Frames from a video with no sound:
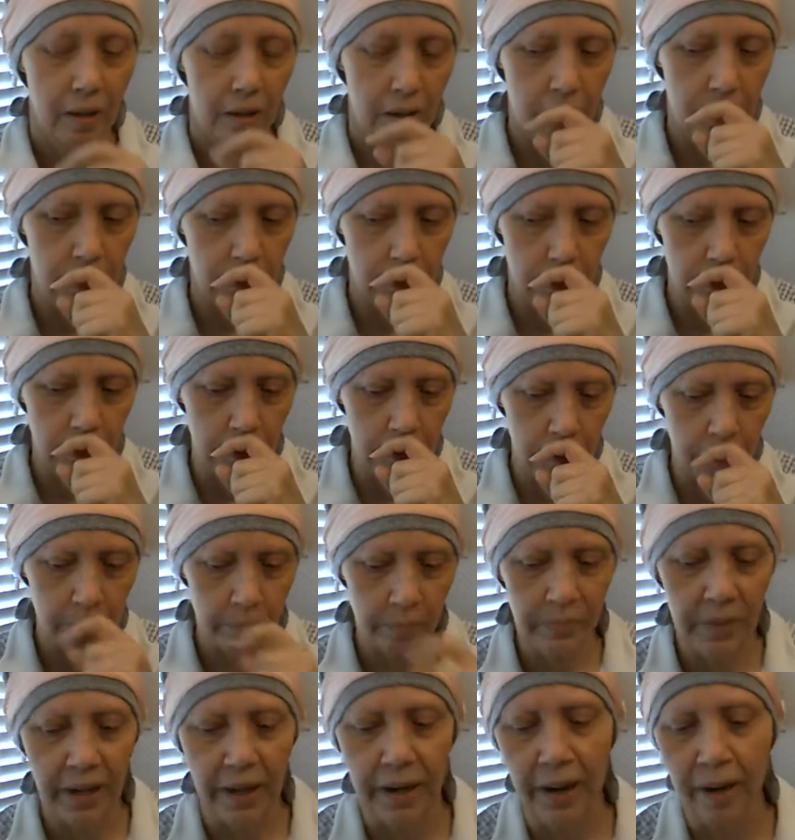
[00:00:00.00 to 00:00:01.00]

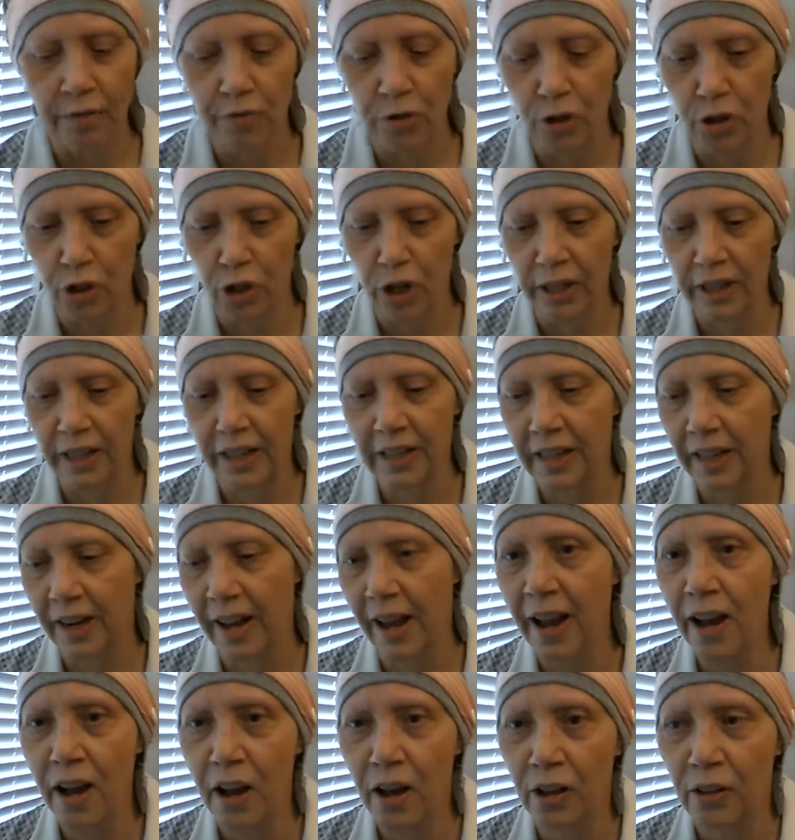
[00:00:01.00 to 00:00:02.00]
And after checking it
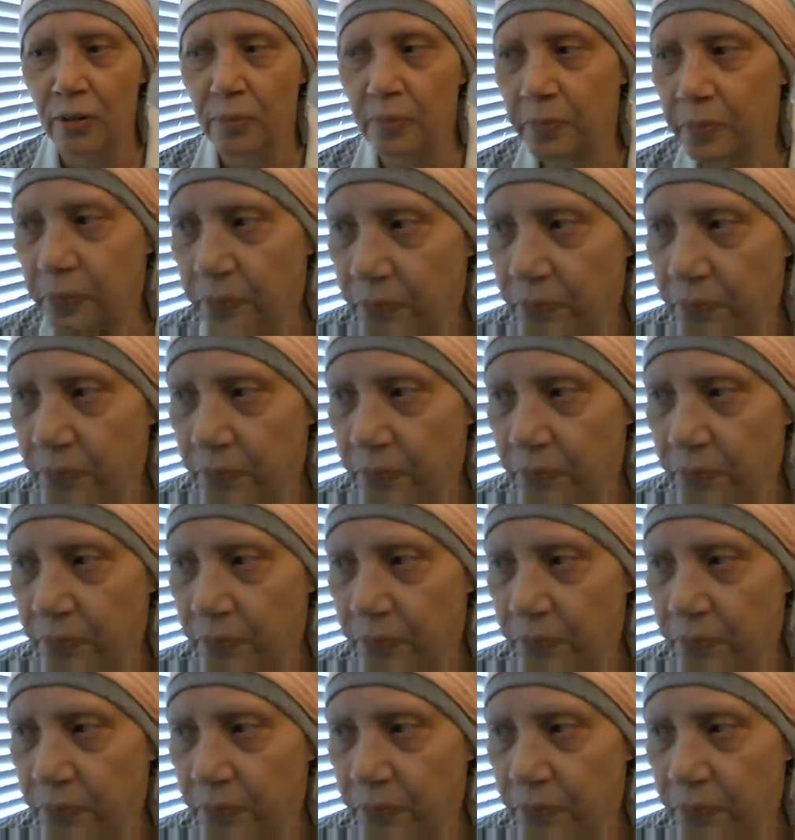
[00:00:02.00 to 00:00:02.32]
out,